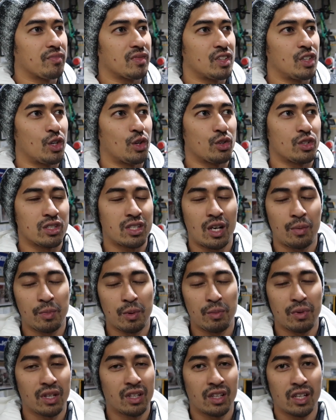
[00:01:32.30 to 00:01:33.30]
you know, just
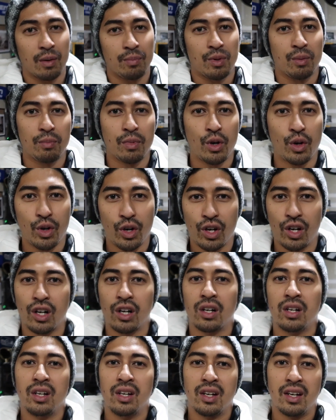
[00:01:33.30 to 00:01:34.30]
helping me clean up the
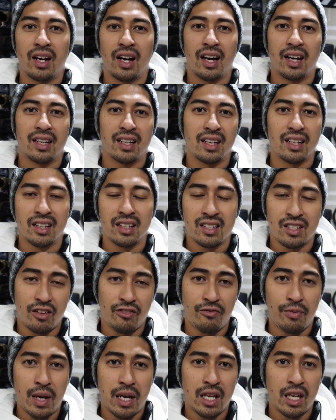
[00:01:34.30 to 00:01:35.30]
motor, getting
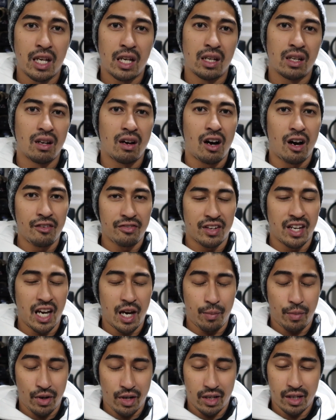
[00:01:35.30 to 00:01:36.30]
stuff painted off
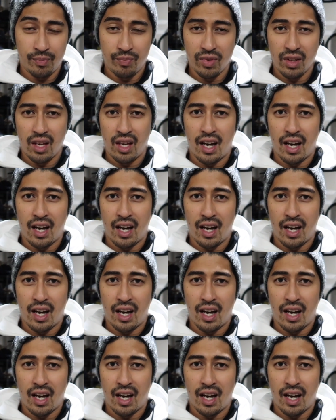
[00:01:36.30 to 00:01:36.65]
camera.